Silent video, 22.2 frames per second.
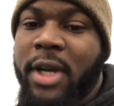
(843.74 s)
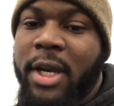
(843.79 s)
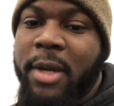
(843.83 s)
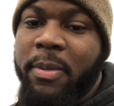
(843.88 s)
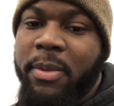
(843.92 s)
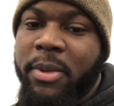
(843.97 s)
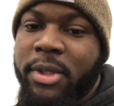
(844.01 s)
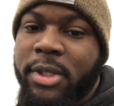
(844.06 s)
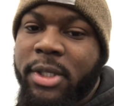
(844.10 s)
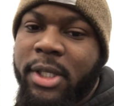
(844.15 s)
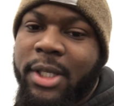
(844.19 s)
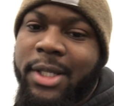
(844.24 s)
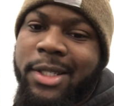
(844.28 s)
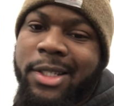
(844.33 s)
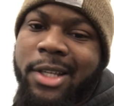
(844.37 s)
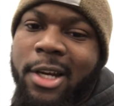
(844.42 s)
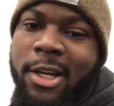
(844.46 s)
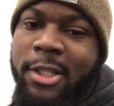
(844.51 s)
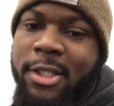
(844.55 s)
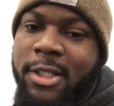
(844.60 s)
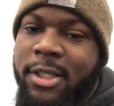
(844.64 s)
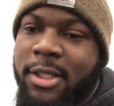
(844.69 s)
Vipers, the
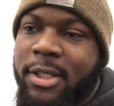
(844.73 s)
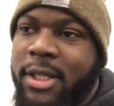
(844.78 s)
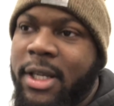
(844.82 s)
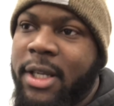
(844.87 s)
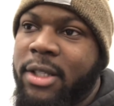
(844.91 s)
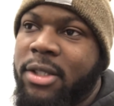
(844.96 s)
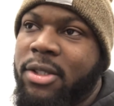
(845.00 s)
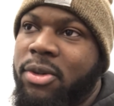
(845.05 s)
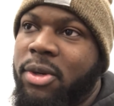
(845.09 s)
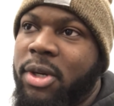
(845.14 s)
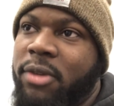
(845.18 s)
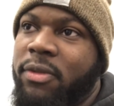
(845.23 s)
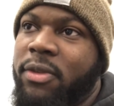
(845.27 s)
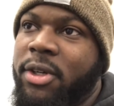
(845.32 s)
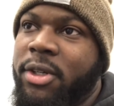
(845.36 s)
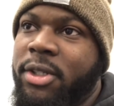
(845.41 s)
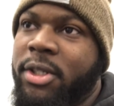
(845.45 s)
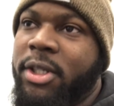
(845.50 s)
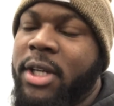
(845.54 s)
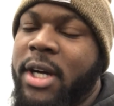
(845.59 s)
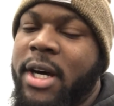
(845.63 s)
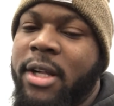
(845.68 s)
exhaust is like
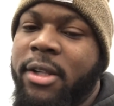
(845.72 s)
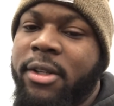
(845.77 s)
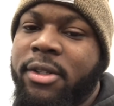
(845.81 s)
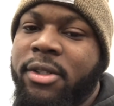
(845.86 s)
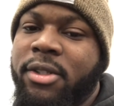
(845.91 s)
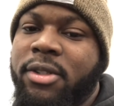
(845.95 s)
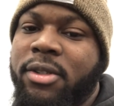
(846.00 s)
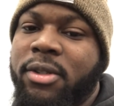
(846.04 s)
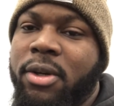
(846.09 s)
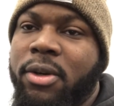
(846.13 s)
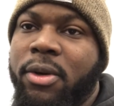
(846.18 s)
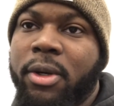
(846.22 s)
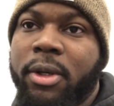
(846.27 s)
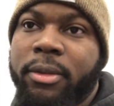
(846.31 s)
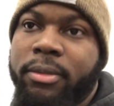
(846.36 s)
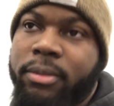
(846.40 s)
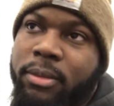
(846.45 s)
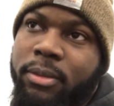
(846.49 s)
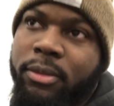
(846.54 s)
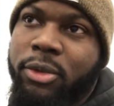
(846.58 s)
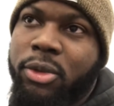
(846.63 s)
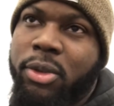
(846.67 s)
$1,200 or
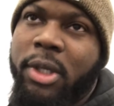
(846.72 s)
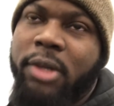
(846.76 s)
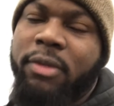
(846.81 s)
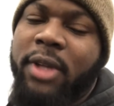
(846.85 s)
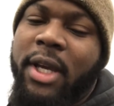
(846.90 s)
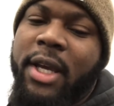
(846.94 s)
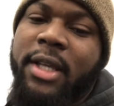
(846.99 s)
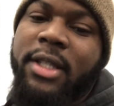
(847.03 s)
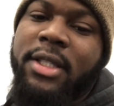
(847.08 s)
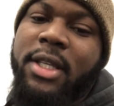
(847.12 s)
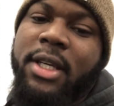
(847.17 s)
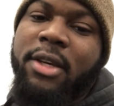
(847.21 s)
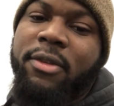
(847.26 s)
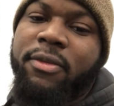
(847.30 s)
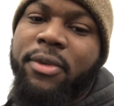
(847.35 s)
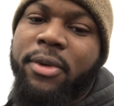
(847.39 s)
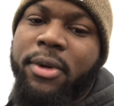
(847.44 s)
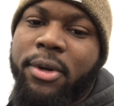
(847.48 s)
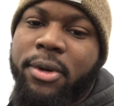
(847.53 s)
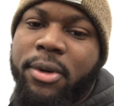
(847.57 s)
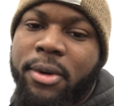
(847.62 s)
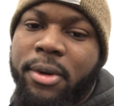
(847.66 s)
12 to 18
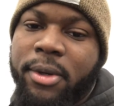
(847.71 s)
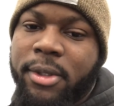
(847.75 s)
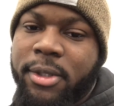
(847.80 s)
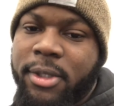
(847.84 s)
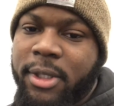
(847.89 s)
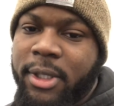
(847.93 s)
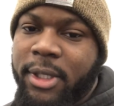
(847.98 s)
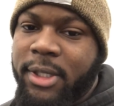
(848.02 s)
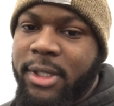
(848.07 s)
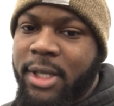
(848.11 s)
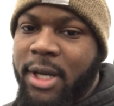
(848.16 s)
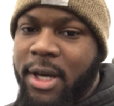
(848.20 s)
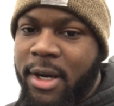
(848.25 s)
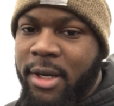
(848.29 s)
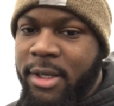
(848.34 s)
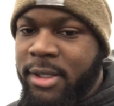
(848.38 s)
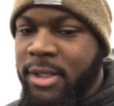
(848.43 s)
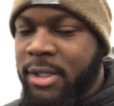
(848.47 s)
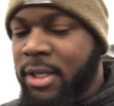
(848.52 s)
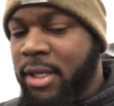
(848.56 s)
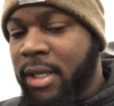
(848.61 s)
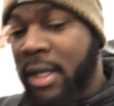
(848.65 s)
for a Corsa
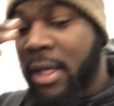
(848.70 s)
exhaust.